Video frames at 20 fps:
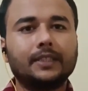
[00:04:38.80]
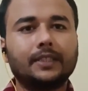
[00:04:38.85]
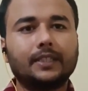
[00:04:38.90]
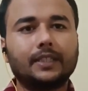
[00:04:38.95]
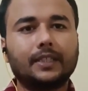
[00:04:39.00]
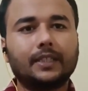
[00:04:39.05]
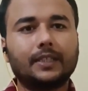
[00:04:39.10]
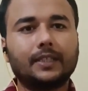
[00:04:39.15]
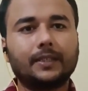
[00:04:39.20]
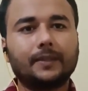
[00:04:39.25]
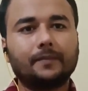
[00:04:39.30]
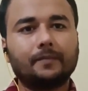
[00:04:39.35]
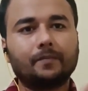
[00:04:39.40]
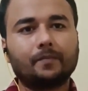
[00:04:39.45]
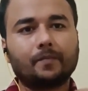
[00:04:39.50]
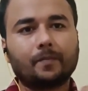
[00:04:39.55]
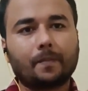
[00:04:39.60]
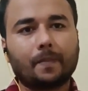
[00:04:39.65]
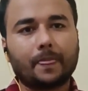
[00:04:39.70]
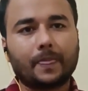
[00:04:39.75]
uh,
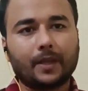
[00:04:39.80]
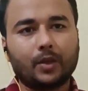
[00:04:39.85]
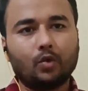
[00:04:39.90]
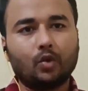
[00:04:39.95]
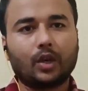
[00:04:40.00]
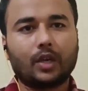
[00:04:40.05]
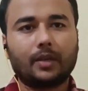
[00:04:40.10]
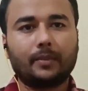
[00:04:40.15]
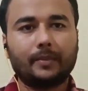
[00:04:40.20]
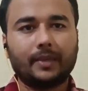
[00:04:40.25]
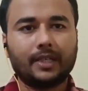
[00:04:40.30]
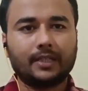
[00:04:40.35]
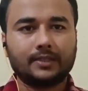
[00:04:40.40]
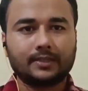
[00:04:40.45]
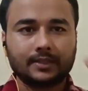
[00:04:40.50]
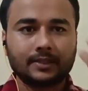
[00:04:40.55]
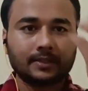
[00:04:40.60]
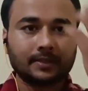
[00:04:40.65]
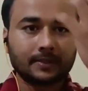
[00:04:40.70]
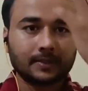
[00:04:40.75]
governments,
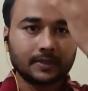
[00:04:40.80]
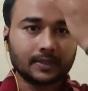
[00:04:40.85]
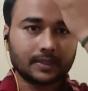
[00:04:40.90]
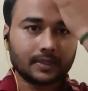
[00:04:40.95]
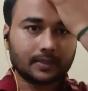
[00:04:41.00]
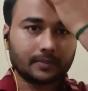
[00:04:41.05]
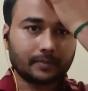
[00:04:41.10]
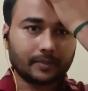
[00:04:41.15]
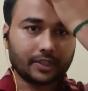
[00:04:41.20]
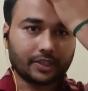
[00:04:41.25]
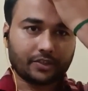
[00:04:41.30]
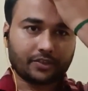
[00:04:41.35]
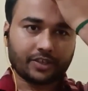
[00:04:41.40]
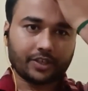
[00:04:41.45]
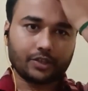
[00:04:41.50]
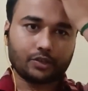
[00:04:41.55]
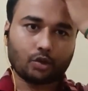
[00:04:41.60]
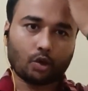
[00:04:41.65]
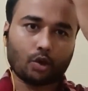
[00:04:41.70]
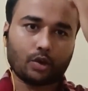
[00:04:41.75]
monetary
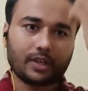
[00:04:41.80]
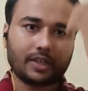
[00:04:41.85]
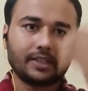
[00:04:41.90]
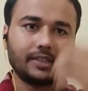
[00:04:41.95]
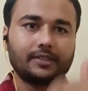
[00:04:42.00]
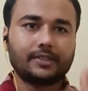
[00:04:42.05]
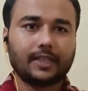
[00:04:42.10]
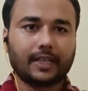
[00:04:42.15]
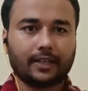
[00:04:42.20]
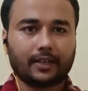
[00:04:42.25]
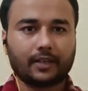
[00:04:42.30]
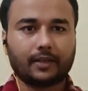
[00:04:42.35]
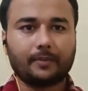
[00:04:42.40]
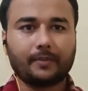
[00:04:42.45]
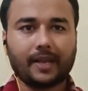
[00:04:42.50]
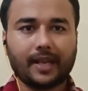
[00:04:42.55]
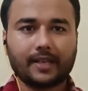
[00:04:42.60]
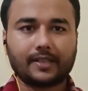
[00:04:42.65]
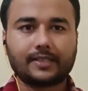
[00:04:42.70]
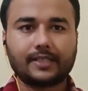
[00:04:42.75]
authorities, central
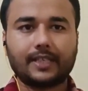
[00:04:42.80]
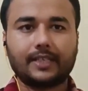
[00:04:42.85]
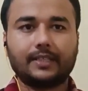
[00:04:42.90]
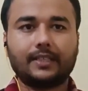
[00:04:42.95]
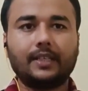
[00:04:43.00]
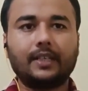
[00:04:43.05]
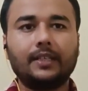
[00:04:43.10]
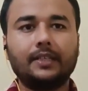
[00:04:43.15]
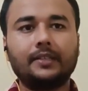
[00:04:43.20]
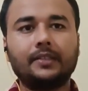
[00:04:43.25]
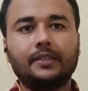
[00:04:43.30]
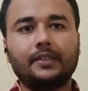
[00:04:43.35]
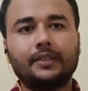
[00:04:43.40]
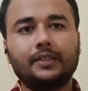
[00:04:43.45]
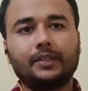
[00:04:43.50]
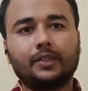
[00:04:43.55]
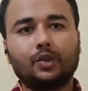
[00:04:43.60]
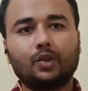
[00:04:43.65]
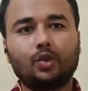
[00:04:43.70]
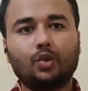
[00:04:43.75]
banks and the
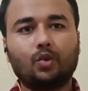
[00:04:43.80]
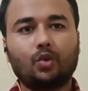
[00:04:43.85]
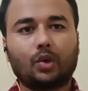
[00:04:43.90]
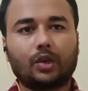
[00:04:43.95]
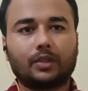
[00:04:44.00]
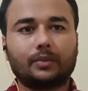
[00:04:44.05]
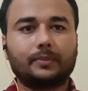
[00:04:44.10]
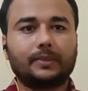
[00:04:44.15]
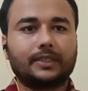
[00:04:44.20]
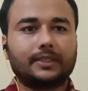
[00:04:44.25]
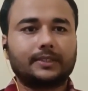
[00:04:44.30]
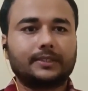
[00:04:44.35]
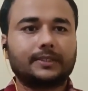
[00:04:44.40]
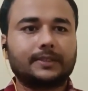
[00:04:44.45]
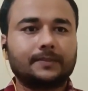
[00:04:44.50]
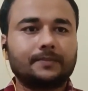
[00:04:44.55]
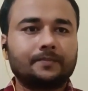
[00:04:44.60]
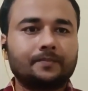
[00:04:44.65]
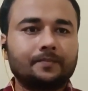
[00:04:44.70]
governments.